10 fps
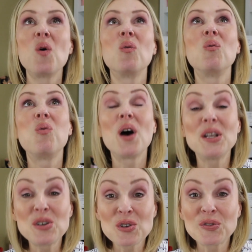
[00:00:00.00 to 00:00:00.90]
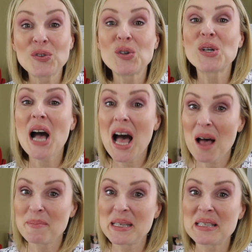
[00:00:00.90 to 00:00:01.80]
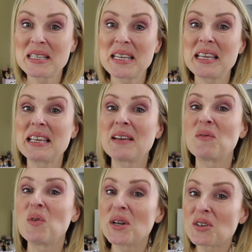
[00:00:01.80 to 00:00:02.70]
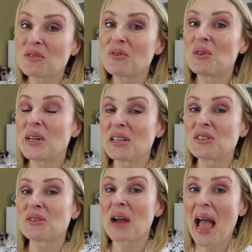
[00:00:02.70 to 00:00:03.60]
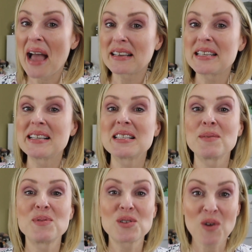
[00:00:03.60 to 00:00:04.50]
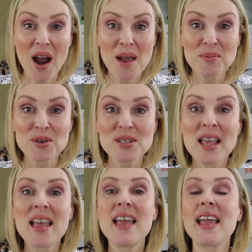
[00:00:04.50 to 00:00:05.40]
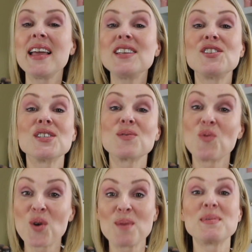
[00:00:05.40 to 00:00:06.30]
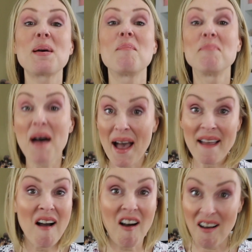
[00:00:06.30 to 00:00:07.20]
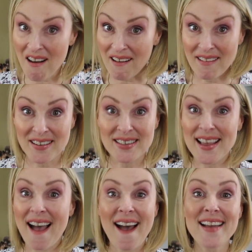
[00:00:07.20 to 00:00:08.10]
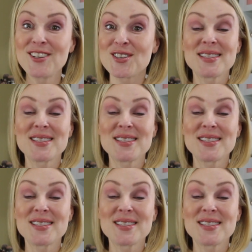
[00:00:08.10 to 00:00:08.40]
wonderful commenting, wonderful interacting subscribers, it just warms my heart. I